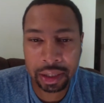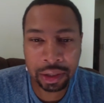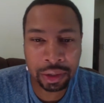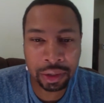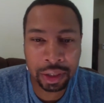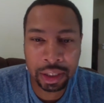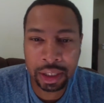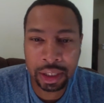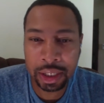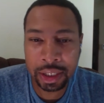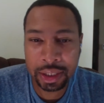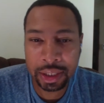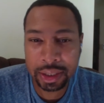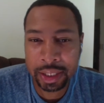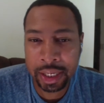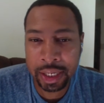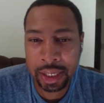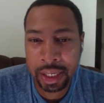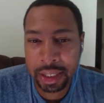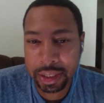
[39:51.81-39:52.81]
You need to
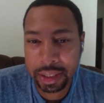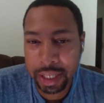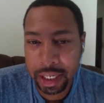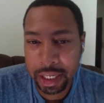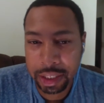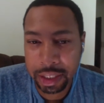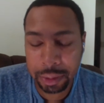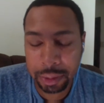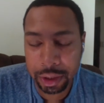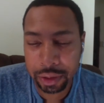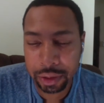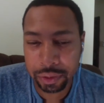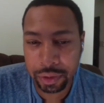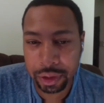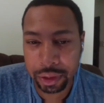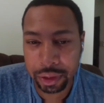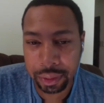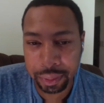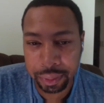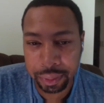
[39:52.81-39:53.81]
understand that tax benefit.